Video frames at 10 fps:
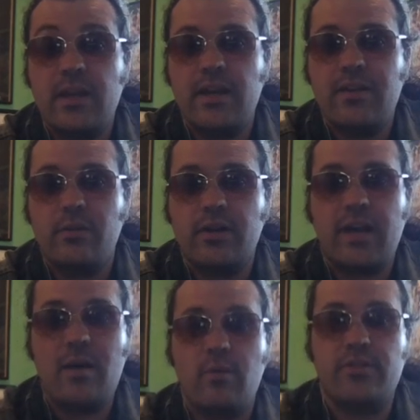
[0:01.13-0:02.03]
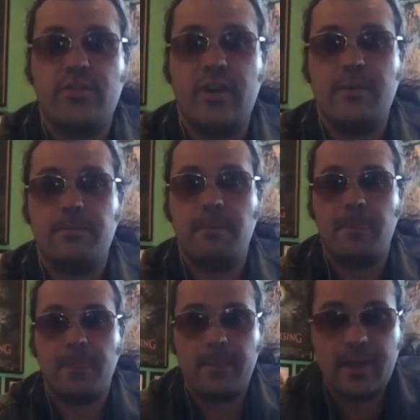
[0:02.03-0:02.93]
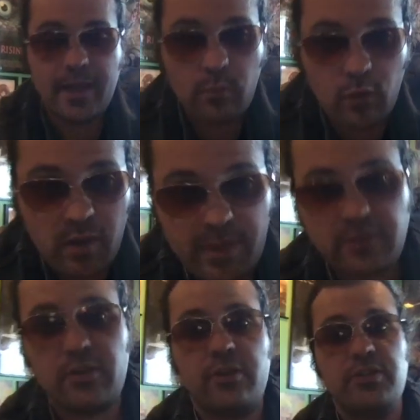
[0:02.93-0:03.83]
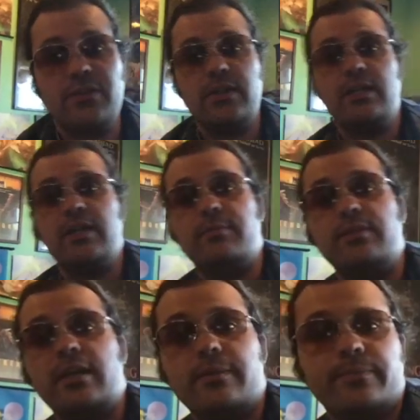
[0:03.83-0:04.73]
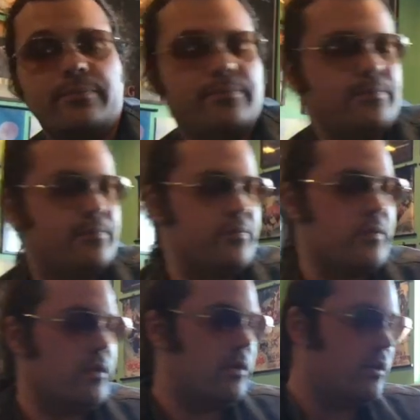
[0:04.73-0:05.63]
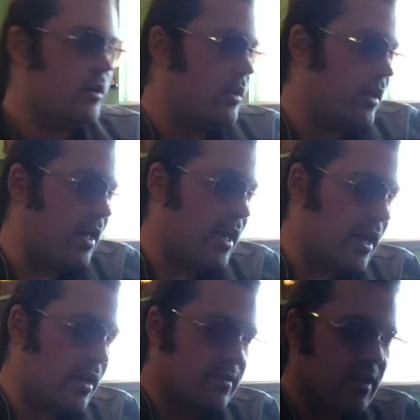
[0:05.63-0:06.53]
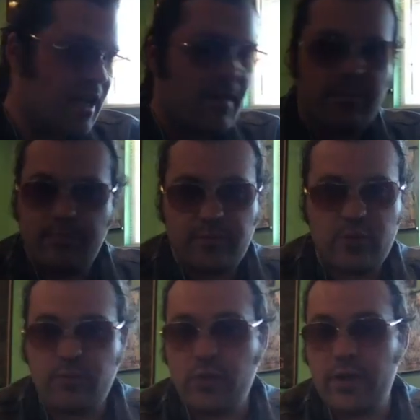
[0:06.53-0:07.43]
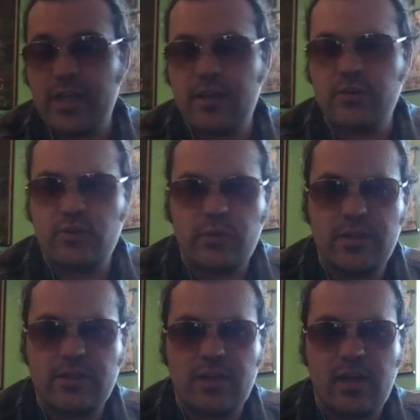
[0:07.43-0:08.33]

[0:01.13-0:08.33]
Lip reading: Hey everyone, Kyle once again, and welcome back to another DVD update. And just before I get into it,